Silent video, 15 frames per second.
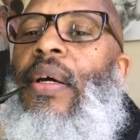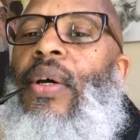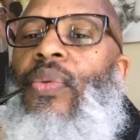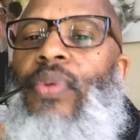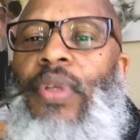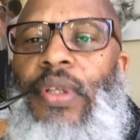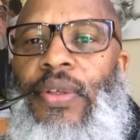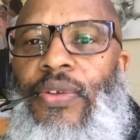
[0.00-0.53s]
a
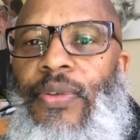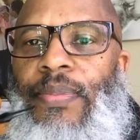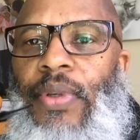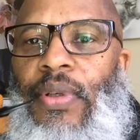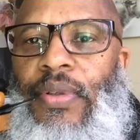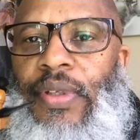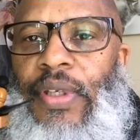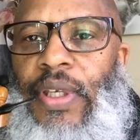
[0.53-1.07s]
willing
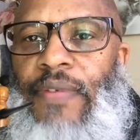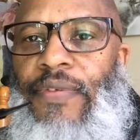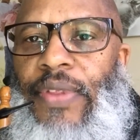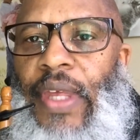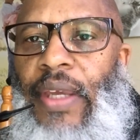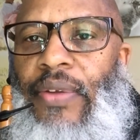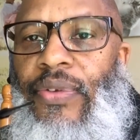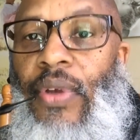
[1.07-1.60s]
spirit to give
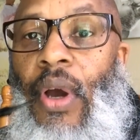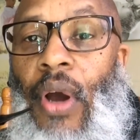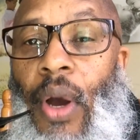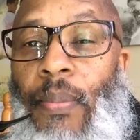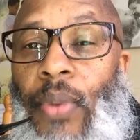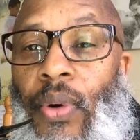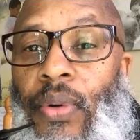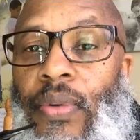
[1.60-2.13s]
thanks, a
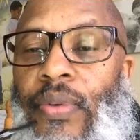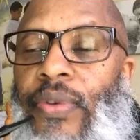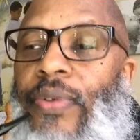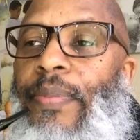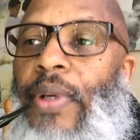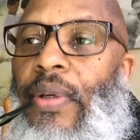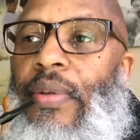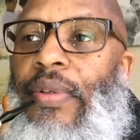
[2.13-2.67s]
humble
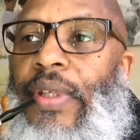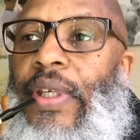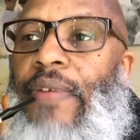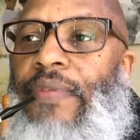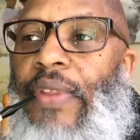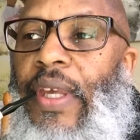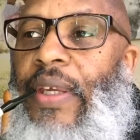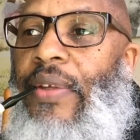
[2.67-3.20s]
spirit to
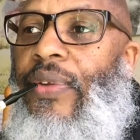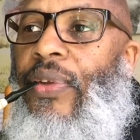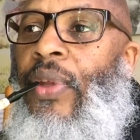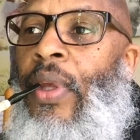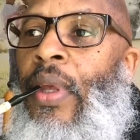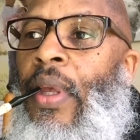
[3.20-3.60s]
give thanks.